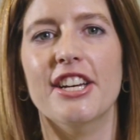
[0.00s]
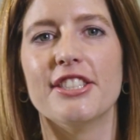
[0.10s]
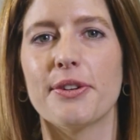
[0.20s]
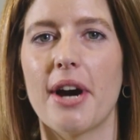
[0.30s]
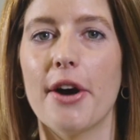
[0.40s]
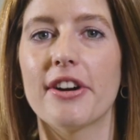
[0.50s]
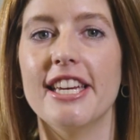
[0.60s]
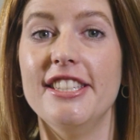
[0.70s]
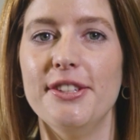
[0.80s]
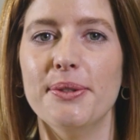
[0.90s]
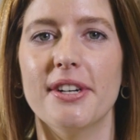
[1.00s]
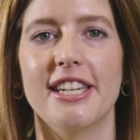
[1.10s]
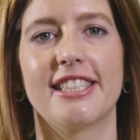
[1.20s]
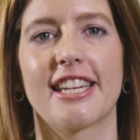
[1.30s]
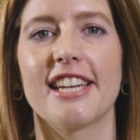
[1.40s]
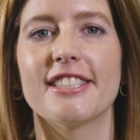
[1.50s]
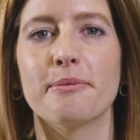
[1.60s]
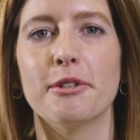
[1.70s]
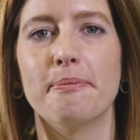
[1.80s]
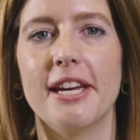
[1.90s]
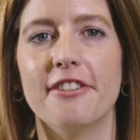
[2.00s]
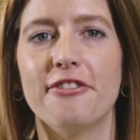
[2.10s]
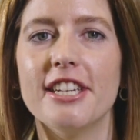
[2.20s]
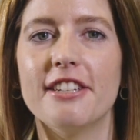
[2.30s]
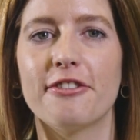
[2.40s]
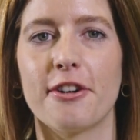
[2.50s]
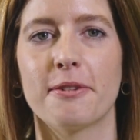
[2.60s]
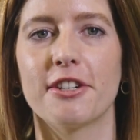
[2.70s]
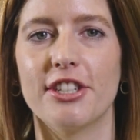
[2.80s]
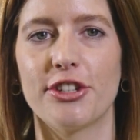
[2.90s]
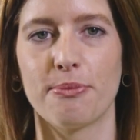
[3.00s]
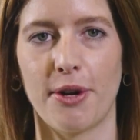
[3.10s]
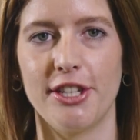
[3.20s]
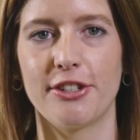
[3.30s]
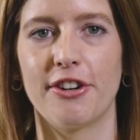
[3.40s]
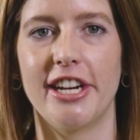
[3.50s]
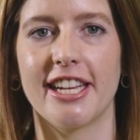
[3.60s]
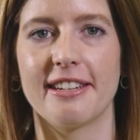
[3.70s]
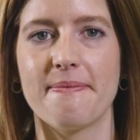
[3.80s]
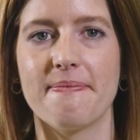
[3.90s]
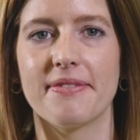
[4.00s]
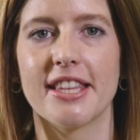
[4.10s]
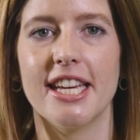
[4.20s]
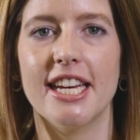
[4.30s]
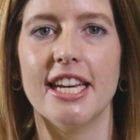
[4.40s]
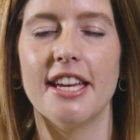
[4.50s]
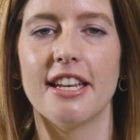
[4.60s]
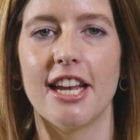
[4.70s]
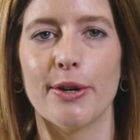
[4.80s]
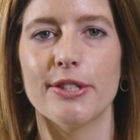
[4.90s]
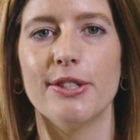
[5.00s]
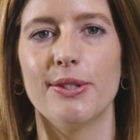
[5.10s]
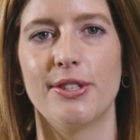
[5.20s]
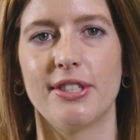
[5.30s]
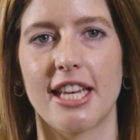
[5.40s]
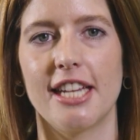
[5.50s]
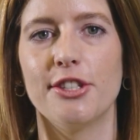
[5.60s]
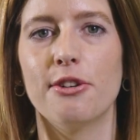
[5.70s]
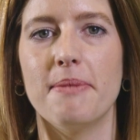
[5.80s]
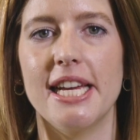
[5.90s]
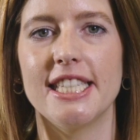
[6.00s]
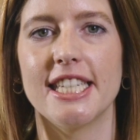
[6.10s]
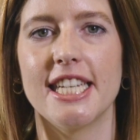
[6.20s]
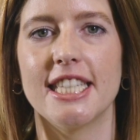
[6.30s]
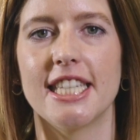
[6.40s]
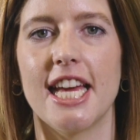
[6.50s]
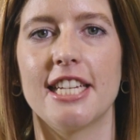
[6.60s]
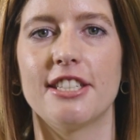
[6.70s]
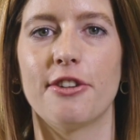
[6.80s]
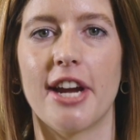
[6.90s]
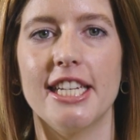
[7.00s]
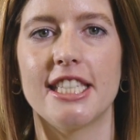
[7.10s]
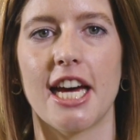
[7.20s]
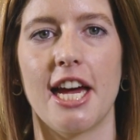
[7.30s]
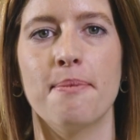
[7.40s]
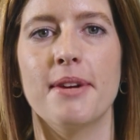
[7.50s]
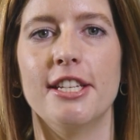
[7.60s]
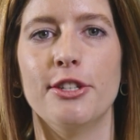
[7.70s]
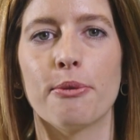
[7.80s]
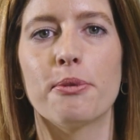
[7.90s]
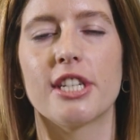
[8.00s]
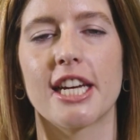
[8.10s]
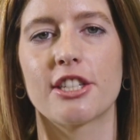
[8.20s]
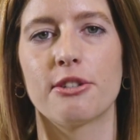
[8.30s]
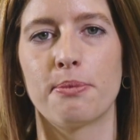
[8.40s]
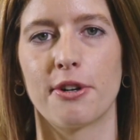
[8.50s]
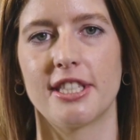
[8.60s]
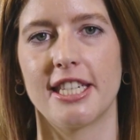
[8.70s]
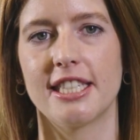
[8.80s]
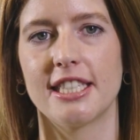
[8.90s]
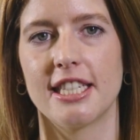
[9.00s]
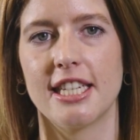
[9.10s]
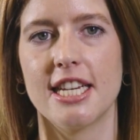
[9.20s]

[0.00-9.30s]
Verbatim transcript: So how can you as a customer benefit from condition monitoring? It allows you to schedule maintenance at the right time in your production process.